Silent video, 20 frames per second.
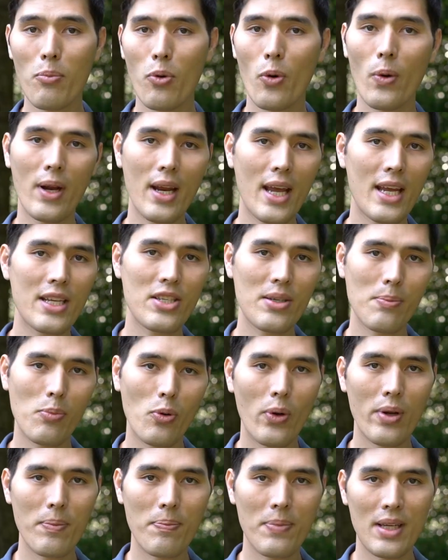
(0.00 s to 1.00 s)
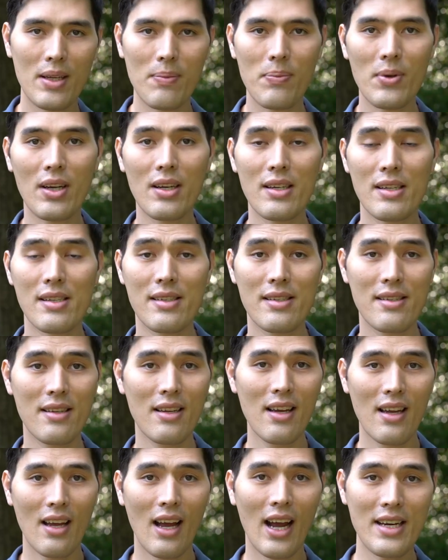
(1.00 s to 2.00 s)
point A to point B, because
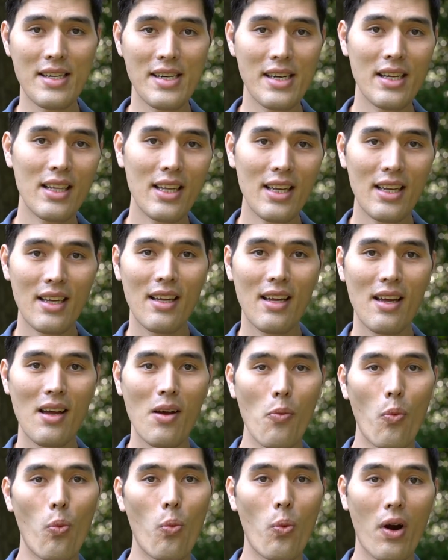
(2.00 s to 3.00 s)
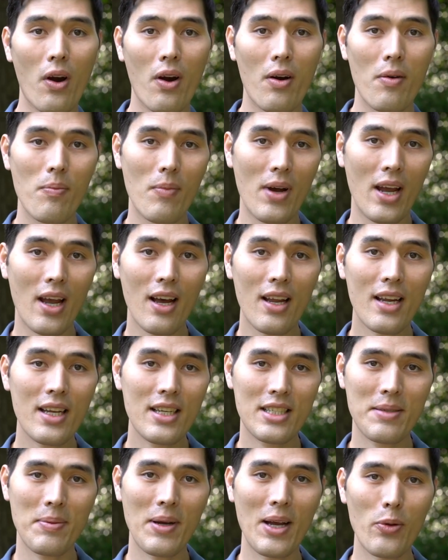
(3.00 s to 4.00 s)
ideally where my hunting
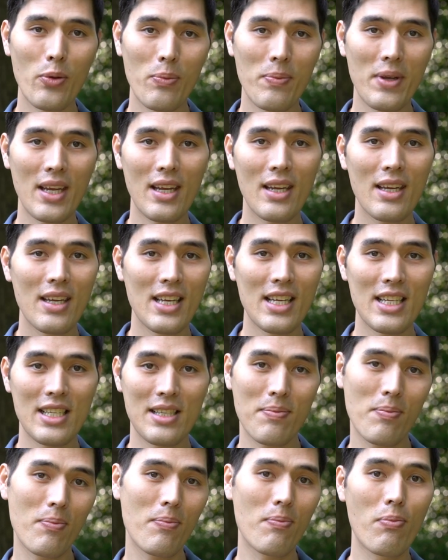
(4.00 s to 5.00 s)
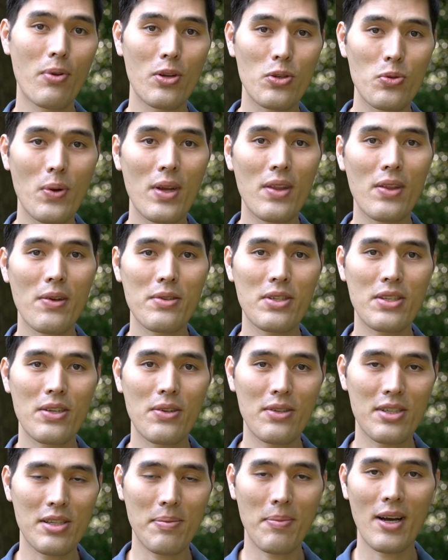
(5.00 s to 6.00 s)
spot will be is between those two
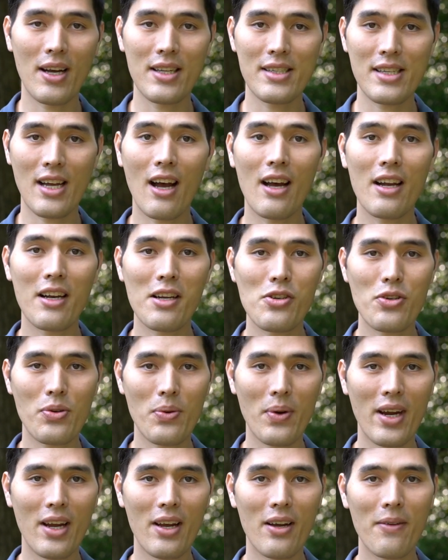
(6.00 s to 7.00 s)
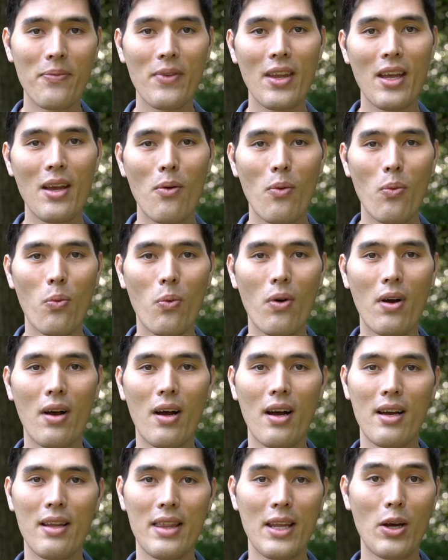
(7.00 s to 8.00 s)
spots on a trail
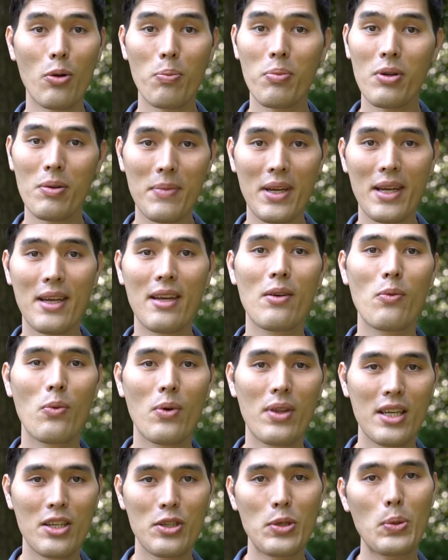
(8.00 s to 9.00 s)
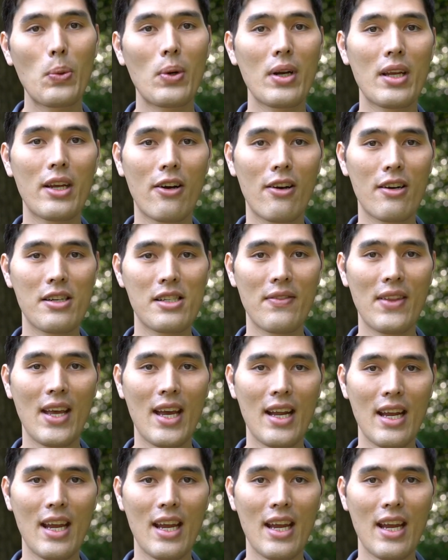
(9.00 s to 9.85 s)
that'll put me within 20 yards of that